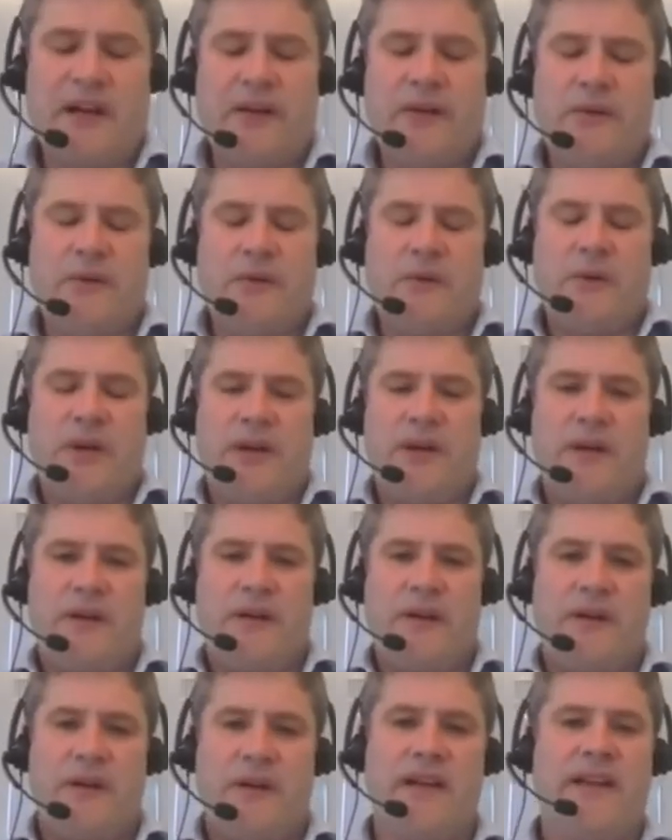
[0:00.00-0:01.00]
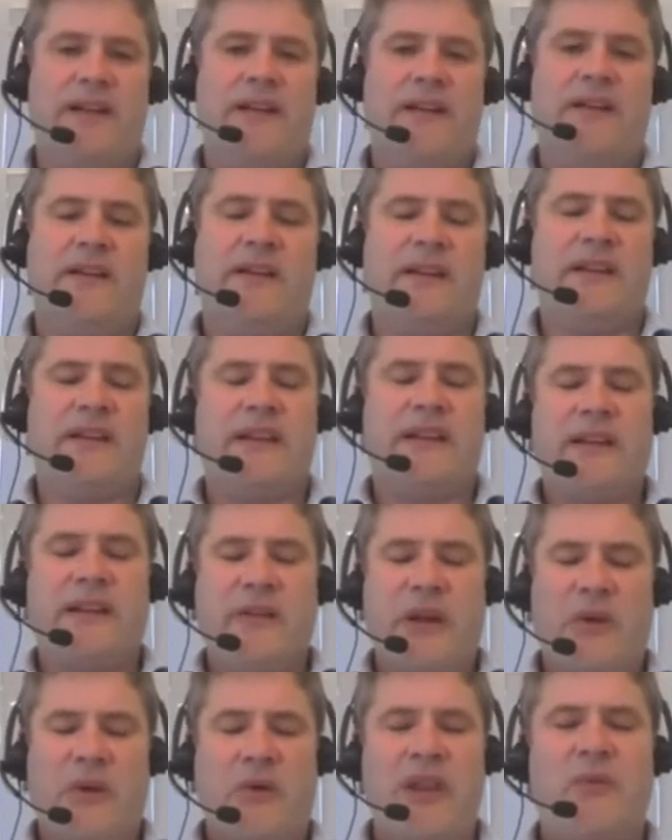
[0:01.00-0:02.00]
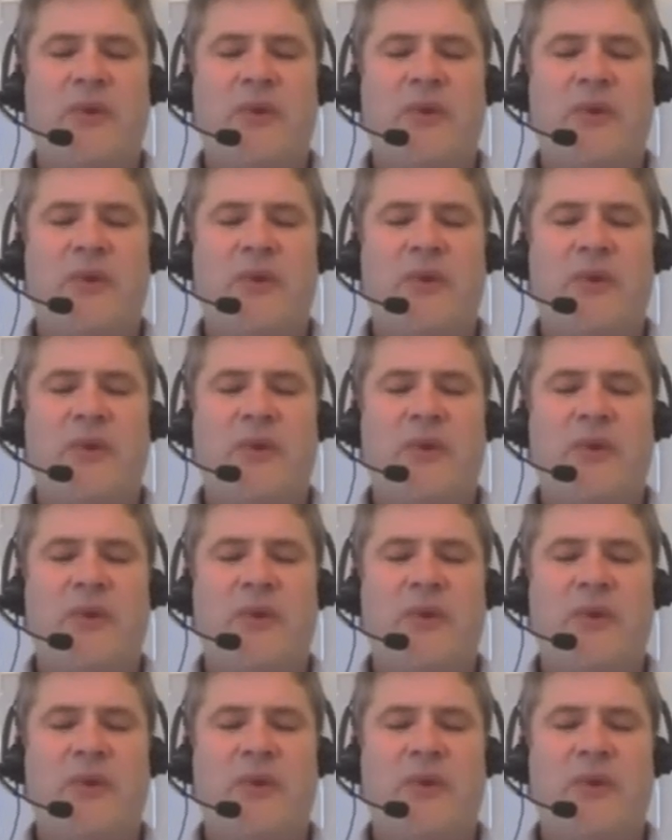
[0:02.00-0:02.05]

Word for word: So, uh, you know,